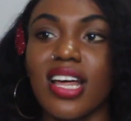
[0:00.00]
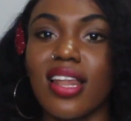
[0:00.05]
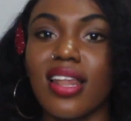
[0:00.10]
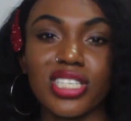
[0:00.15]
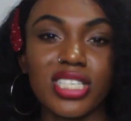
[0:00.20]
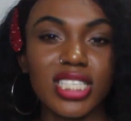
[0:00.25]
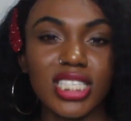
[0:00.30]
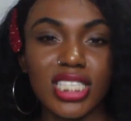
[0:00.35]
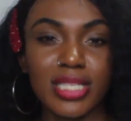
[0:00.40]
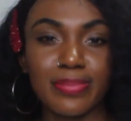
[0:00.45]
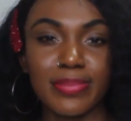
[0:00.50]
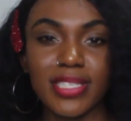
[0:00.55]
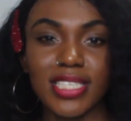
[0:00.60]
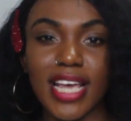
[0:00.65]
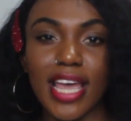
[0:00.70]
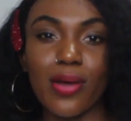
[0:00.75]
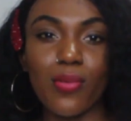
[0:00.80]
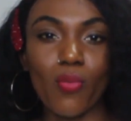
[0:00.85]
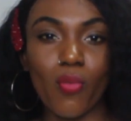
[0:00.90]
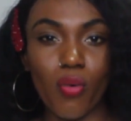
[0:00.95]
that those
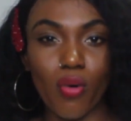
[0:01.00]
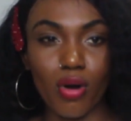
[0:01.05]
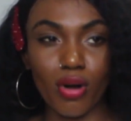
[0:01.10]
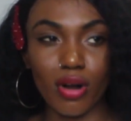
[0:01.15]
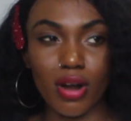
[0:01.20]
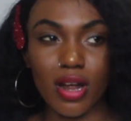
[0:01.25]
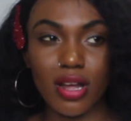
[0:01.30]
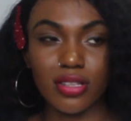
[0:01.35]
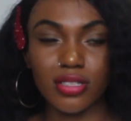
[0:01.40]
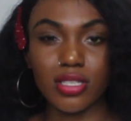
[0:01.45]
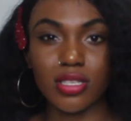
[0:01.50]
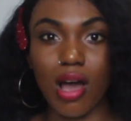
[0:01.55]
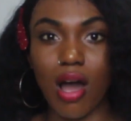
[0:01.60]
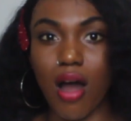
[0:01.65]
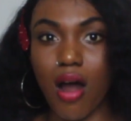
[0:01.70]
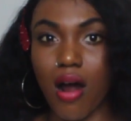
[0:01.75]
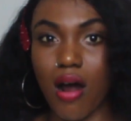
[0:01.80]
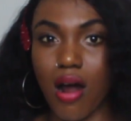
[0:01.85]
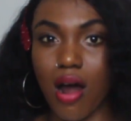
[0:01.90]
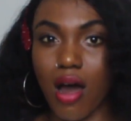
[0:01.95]
same words
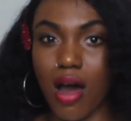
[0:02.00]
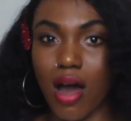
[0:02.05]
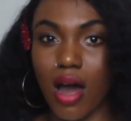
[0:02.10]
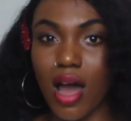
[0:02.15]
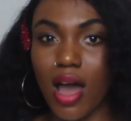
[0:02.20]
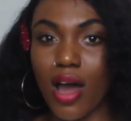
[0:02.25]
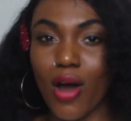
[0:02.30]
are